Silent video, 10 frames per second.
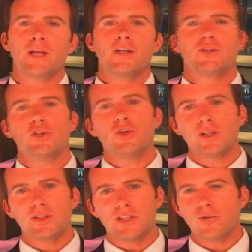So you
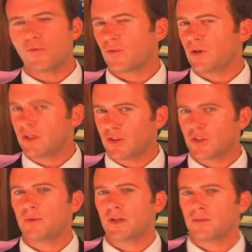can see where
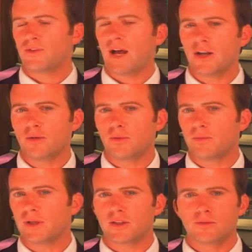research becomes valuable,
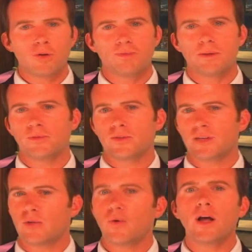because most people would
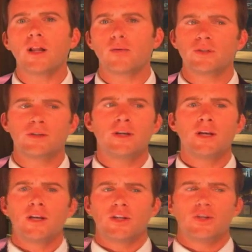say, well, I wouldn't
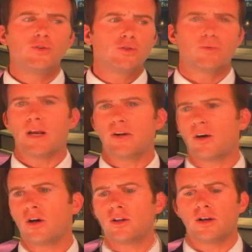use
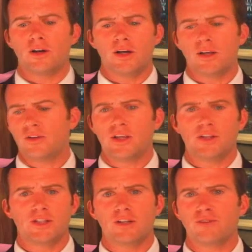retinol on
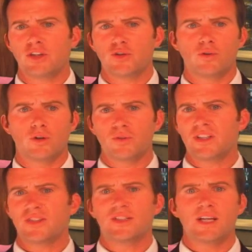this individual or with
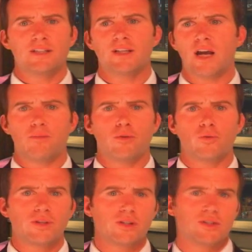this skin type or
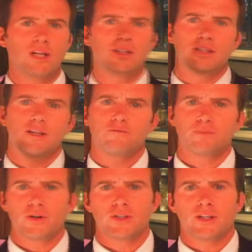with this sensitive
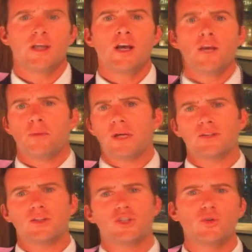person
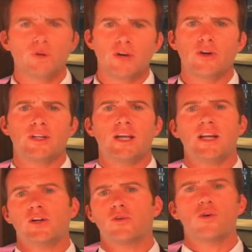because it's too
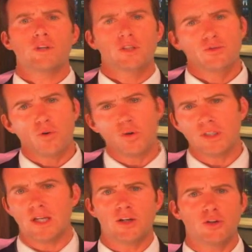irritating or
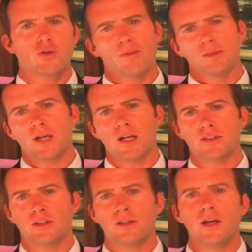over-exfoliating or
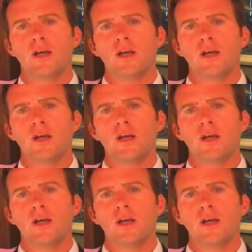traumatizing.